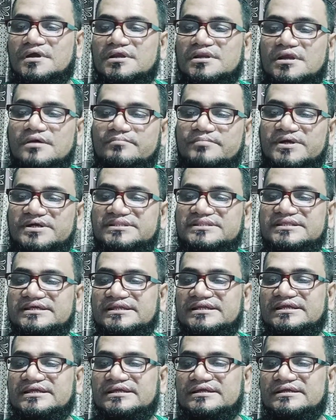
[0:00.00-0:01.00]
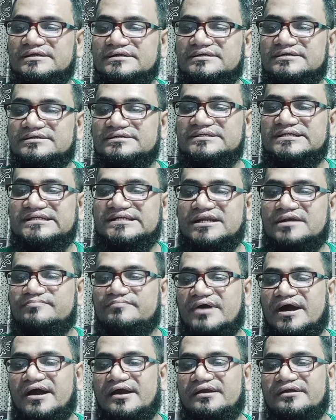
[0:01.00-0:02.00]
Number three,
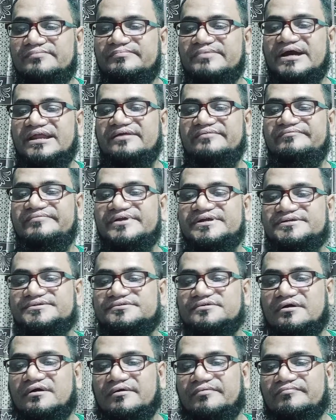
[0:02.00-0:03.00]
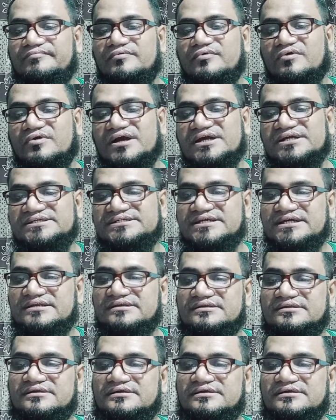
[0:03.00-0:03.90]
determine benefits of location.